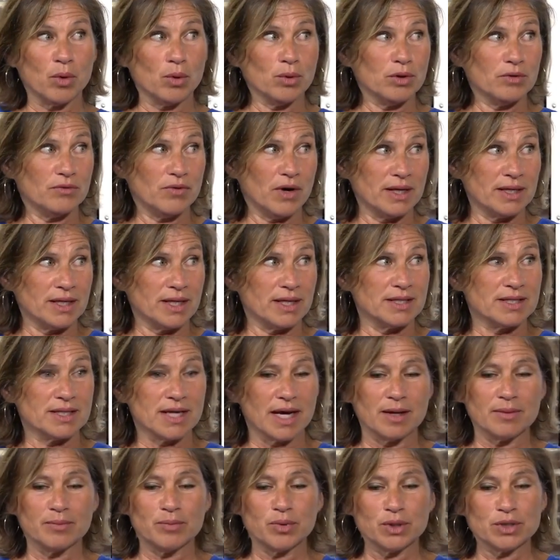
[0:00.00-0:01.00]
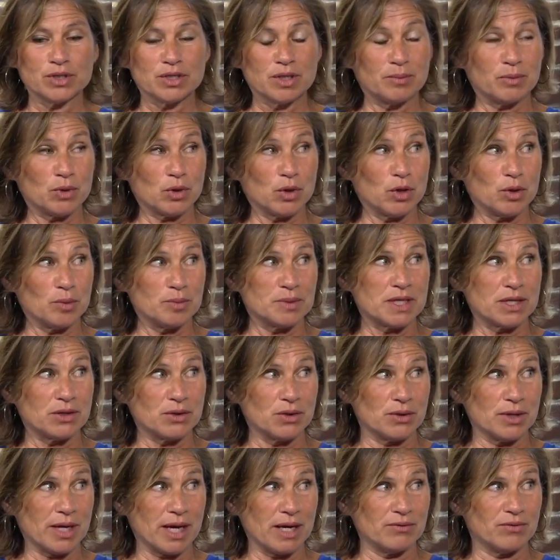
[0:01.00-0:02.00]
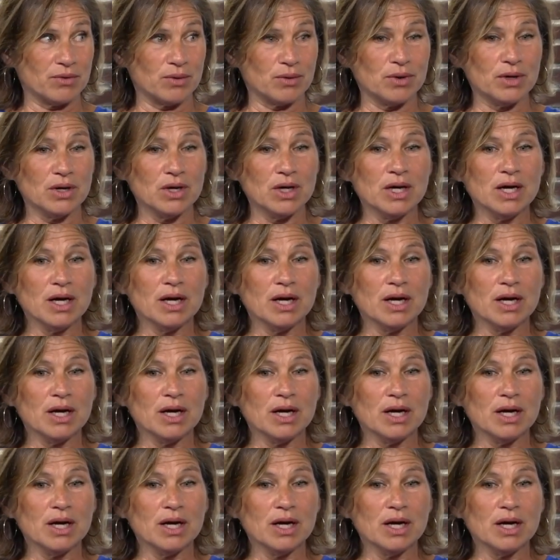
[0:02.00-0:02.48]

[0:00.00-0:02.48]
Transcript: bowl of onions, and put some herbs in her navel.